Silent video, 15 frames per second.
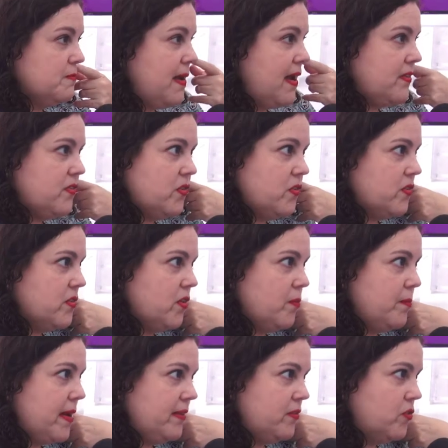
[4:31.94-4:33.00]
Masks are still
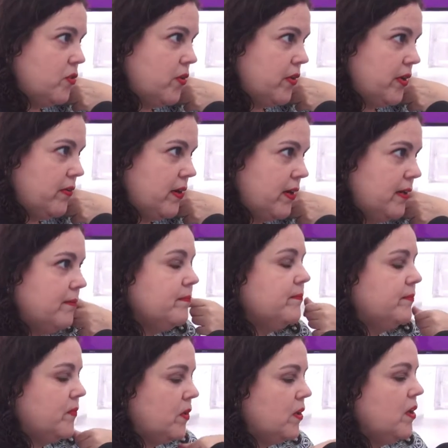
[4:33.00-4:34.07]
mandatory. Masks right? will be
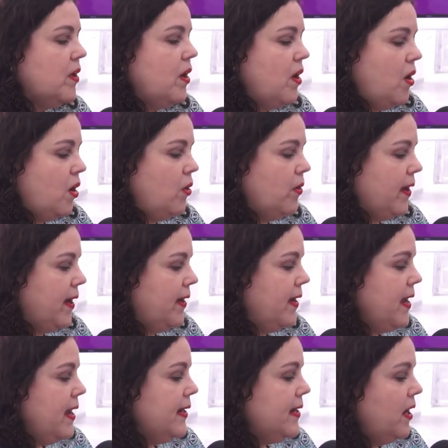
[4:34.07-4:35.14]
mandatory, correct. Okay.
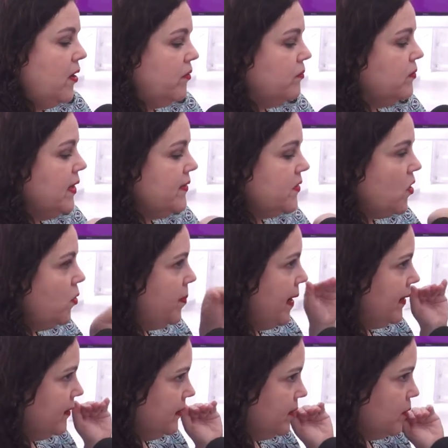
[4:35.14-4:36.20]
Now let's go
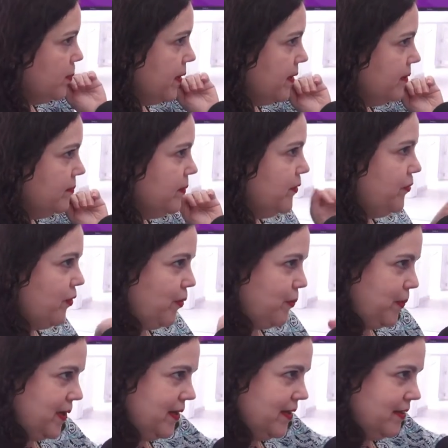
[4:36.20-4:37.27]
back a little bit before
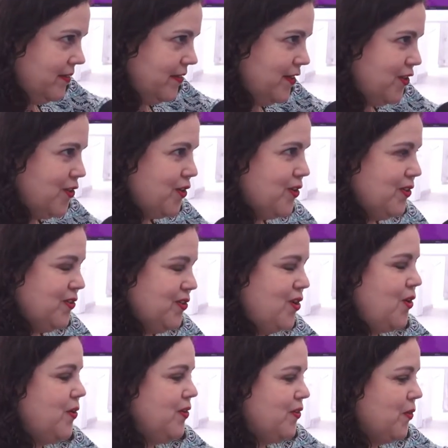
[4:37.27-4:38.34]
we, you know, mm-hmm.
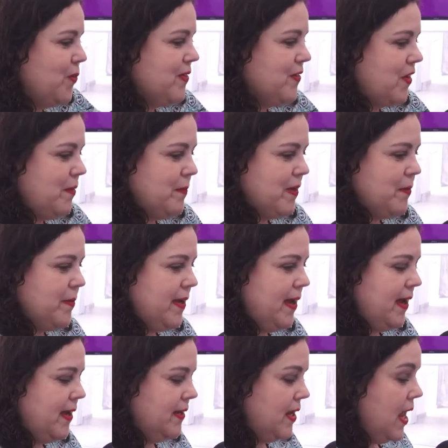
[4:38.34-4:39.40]
go into what's coming up
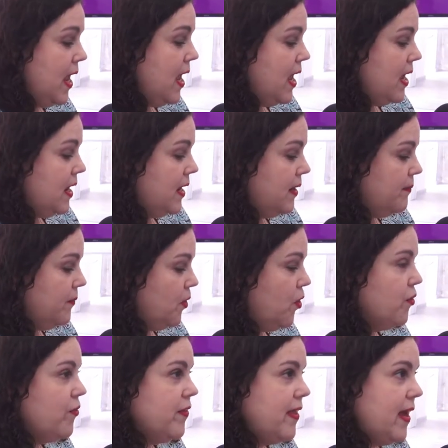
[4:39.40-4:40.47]
ahead. Um,
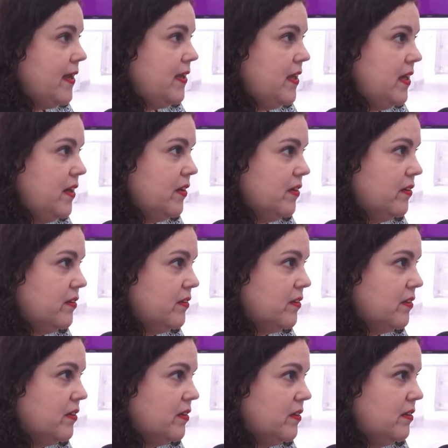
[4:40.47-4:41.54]
over that year,
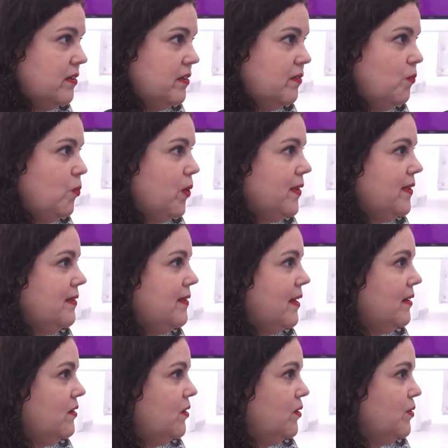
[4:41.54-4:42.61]
uh, what did
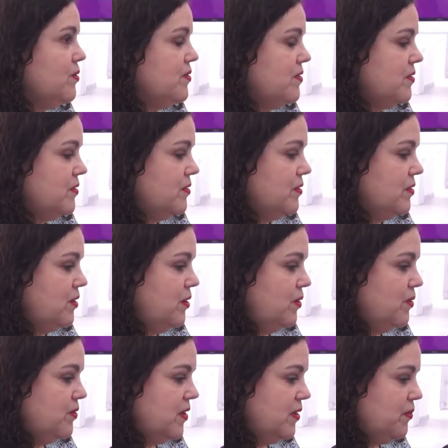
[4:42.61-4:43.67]
that close
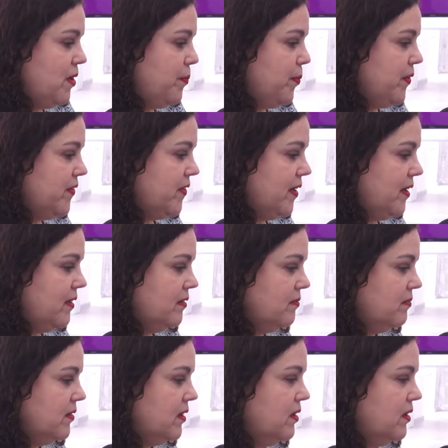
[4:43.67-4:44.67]
closing represent?